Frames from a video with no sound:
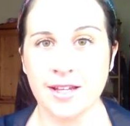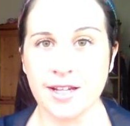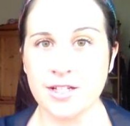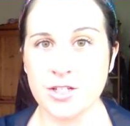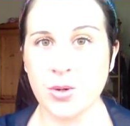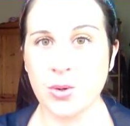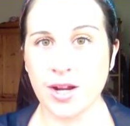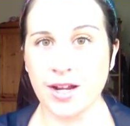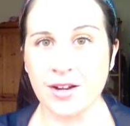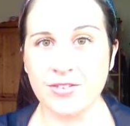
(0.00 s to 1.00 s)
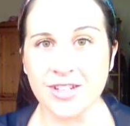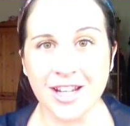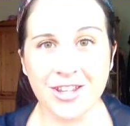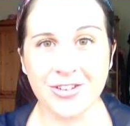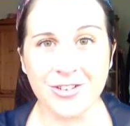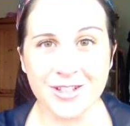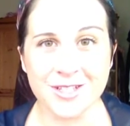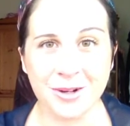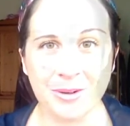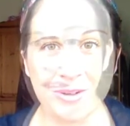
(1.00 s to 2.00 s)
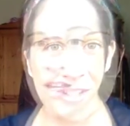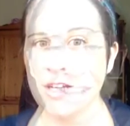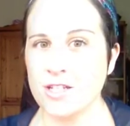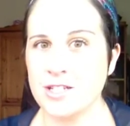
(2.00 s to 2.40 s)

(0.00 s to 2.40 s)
can talk enough to get through this haul.